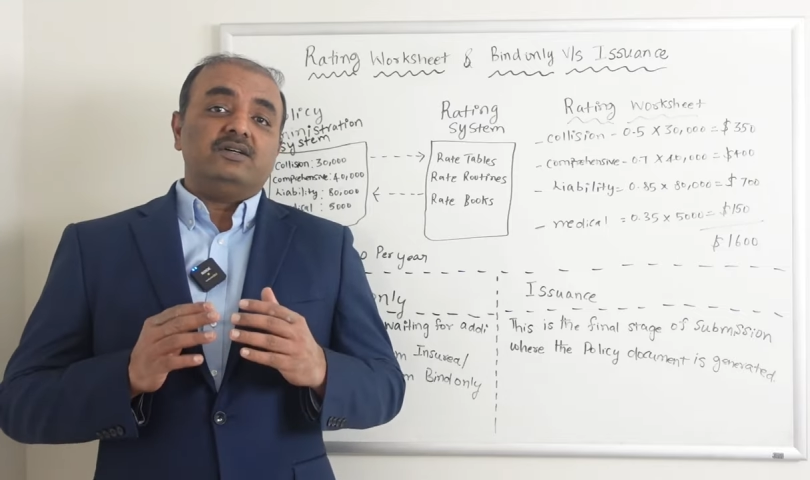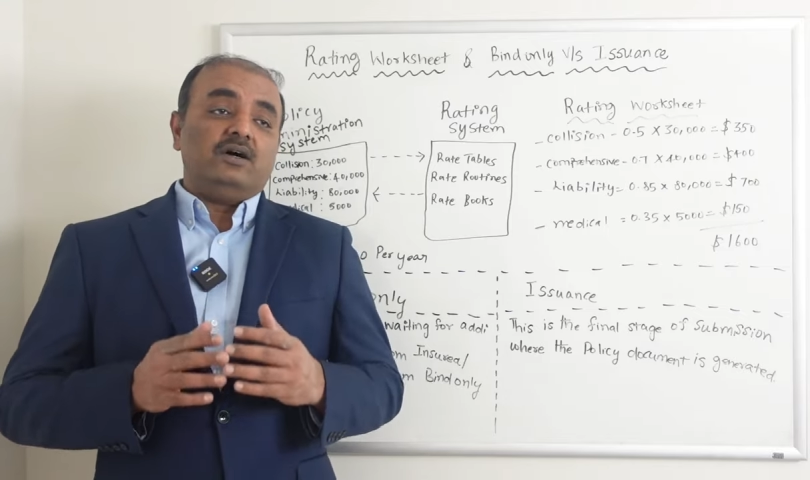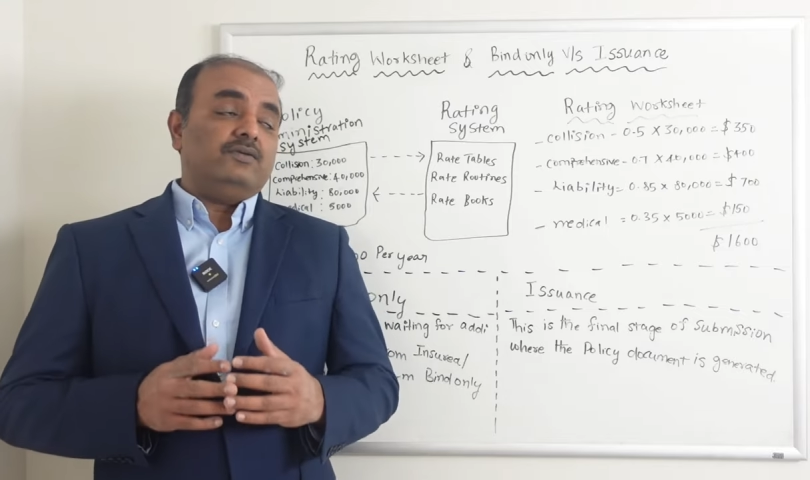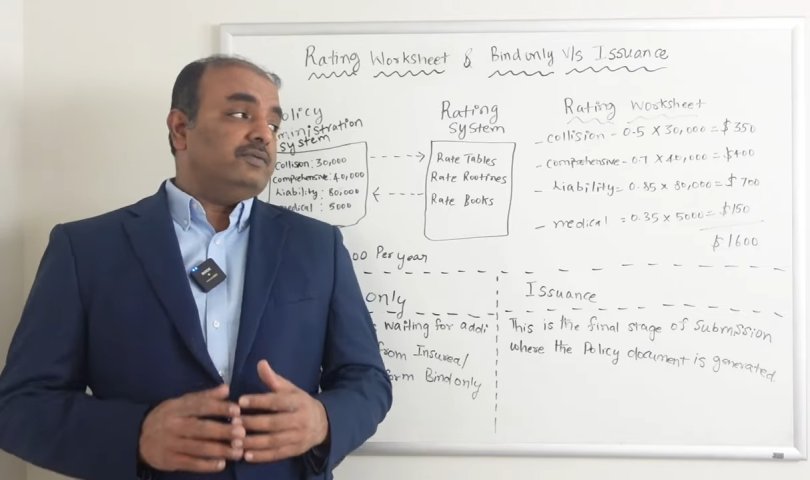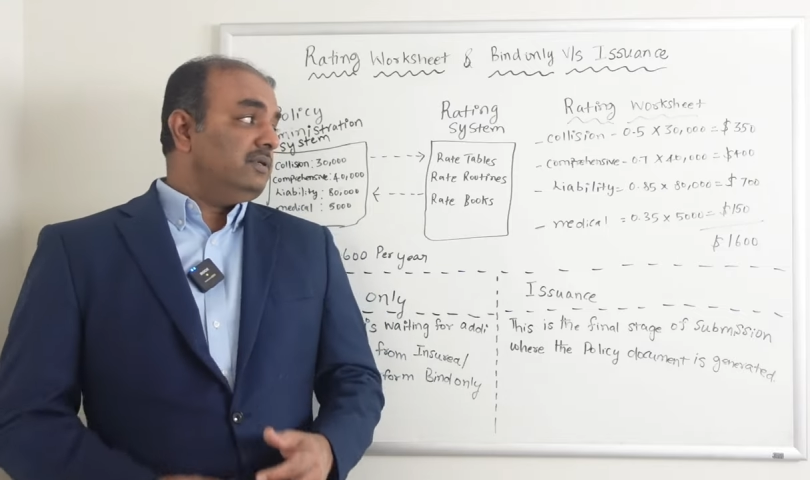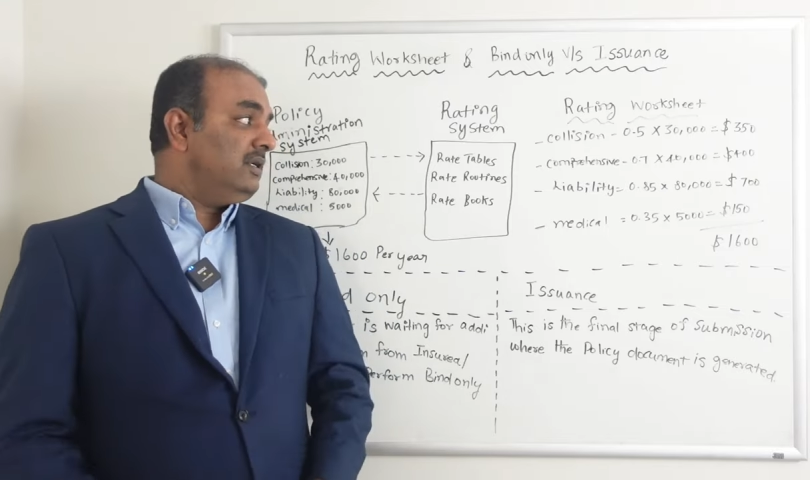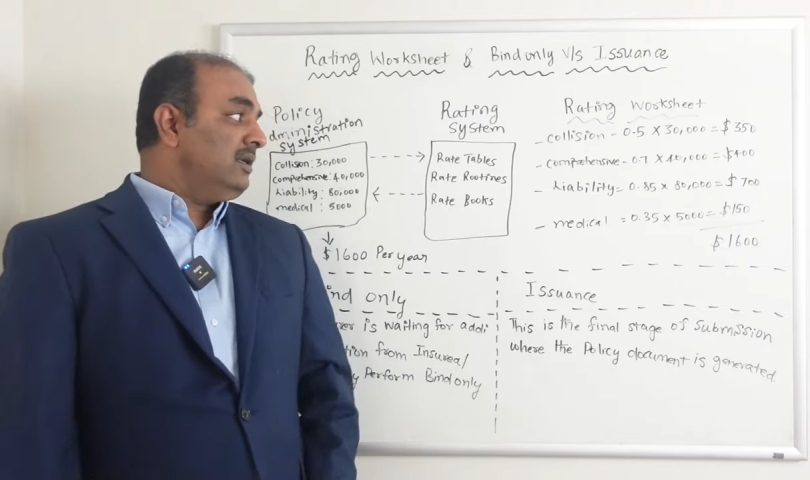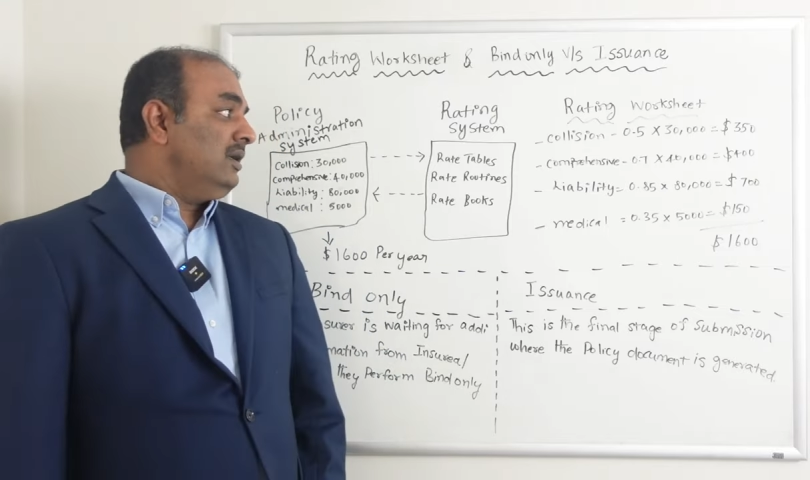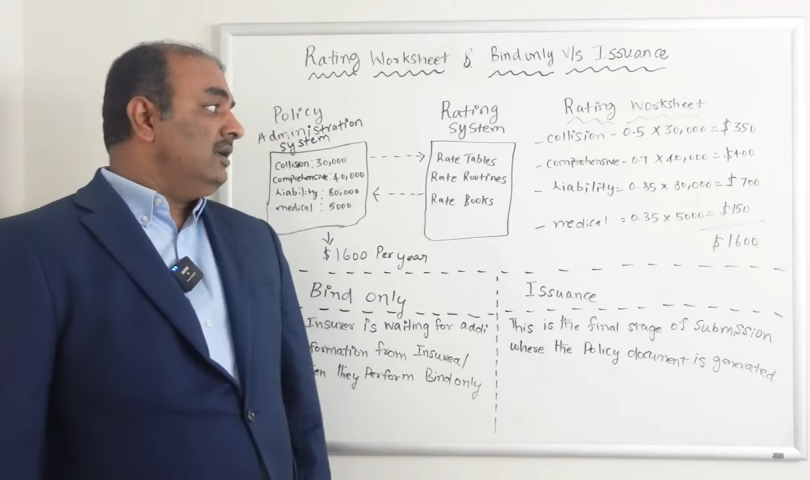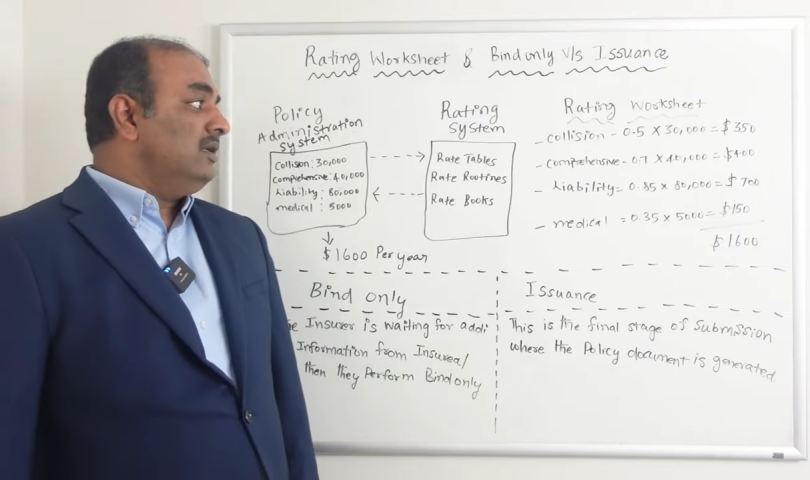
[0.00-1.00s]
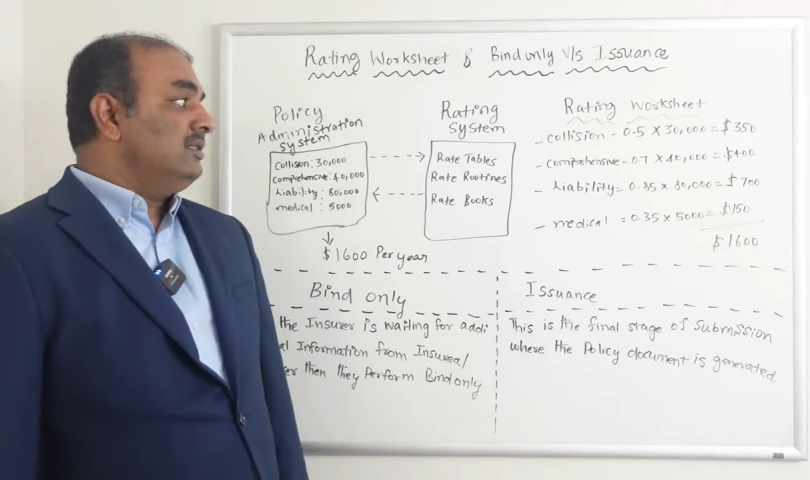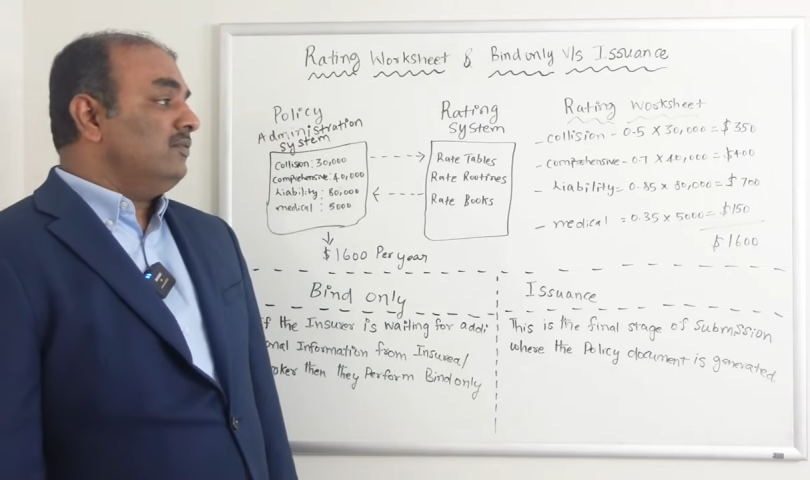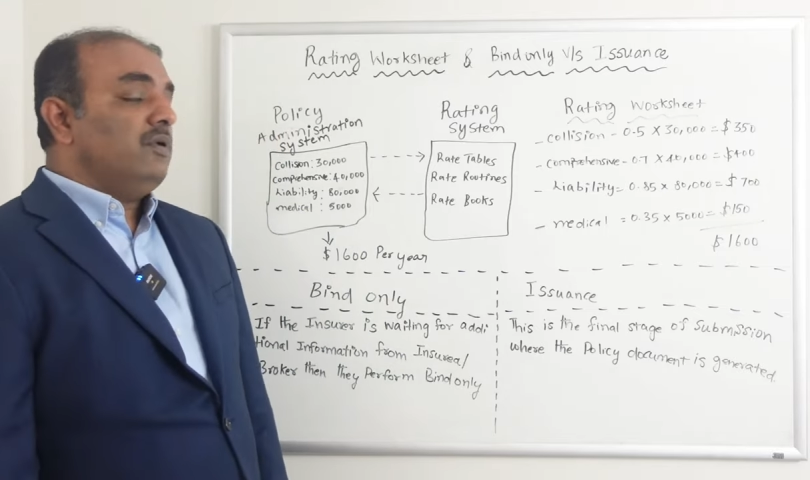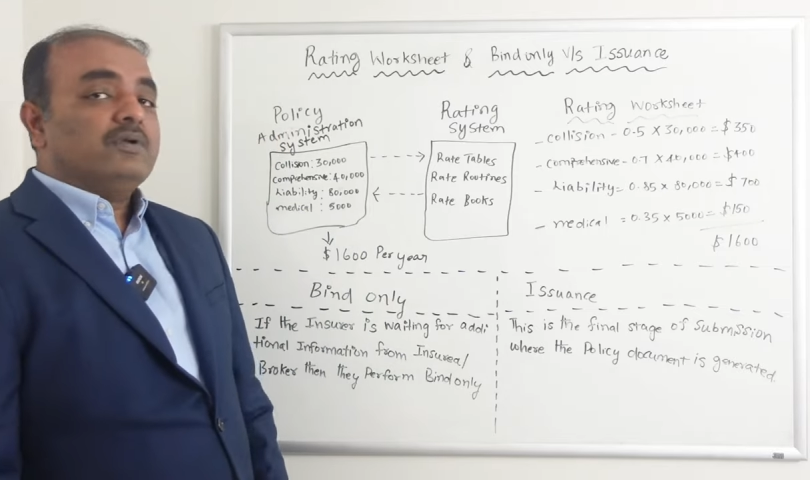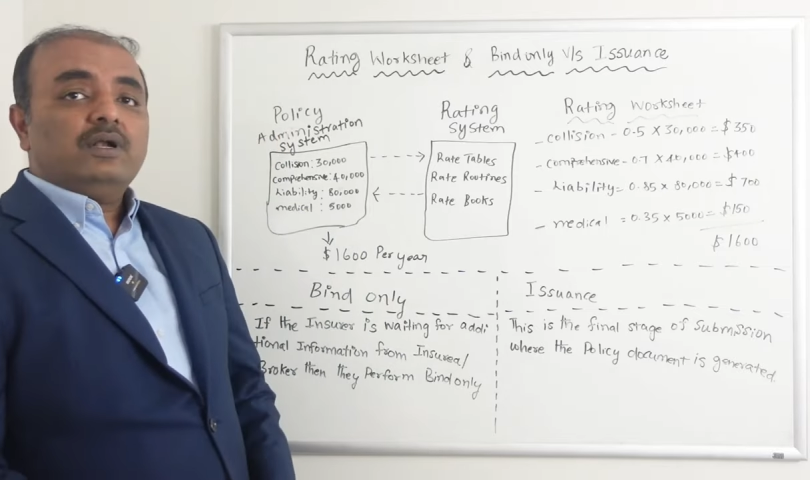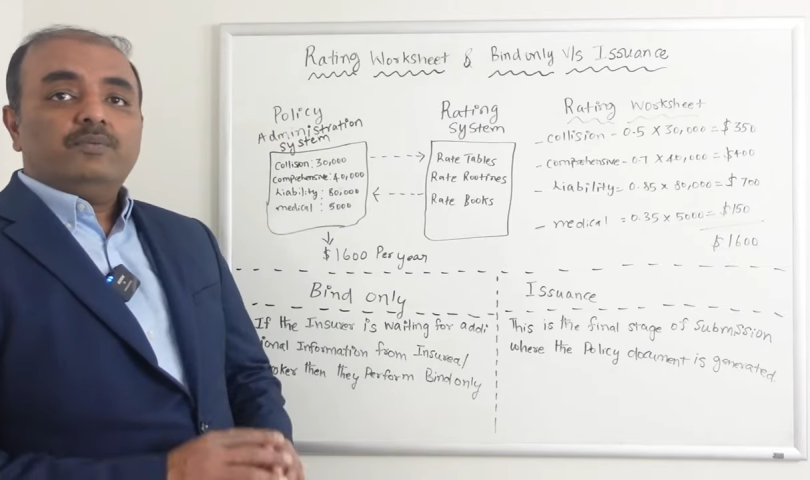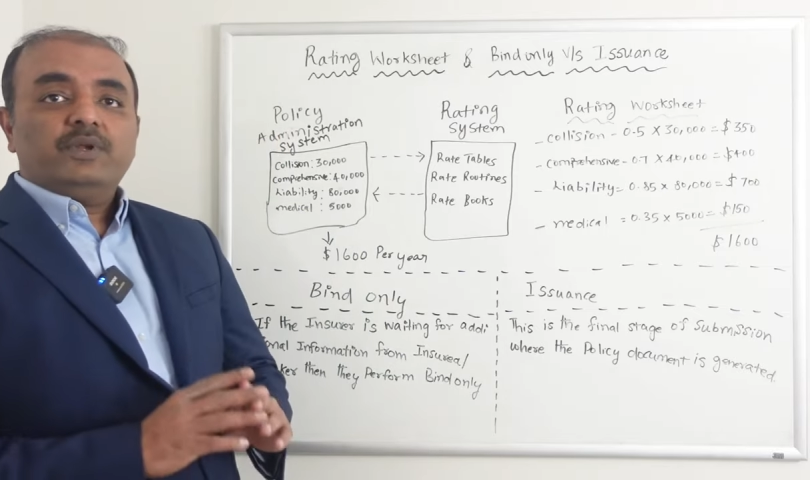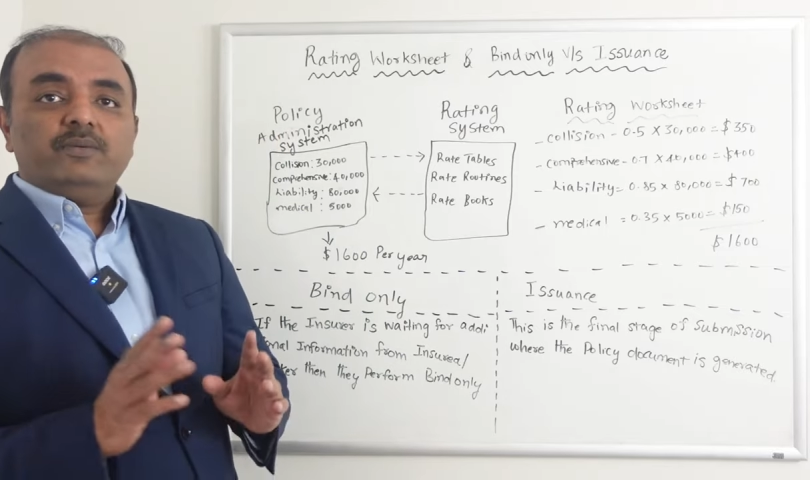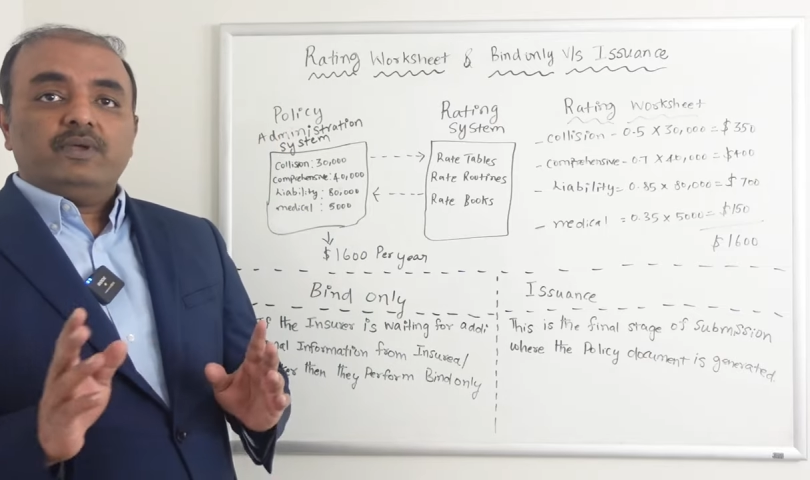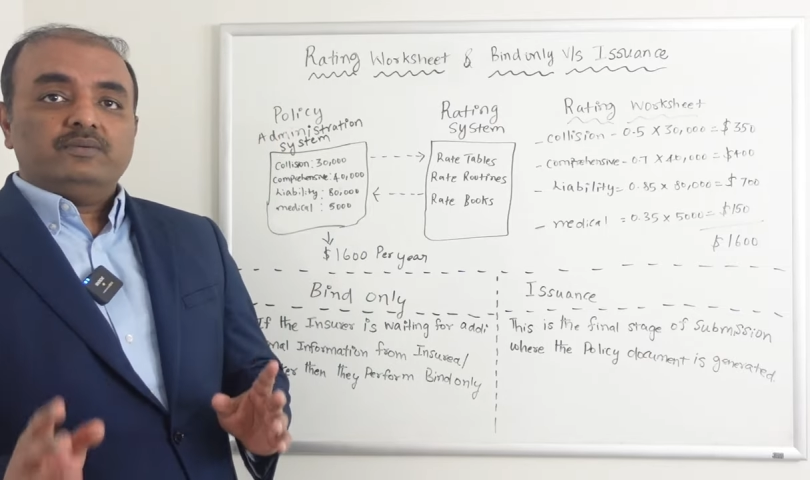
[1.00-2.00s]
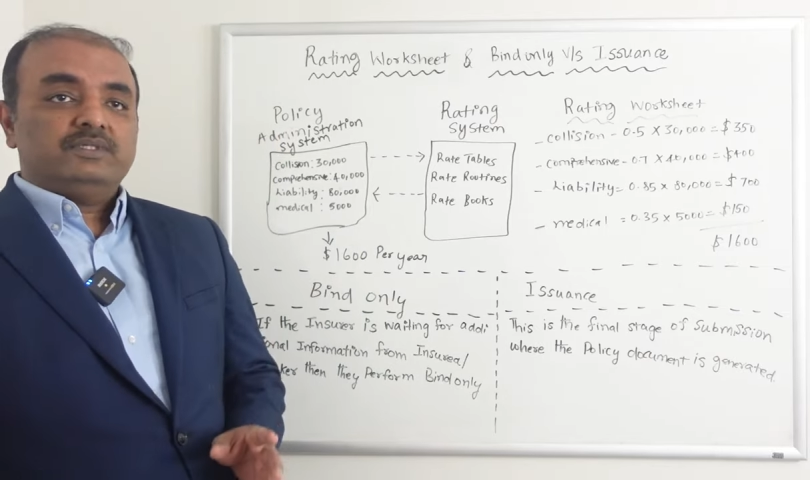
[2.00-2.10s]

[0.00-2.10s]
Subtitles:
of the overall premium.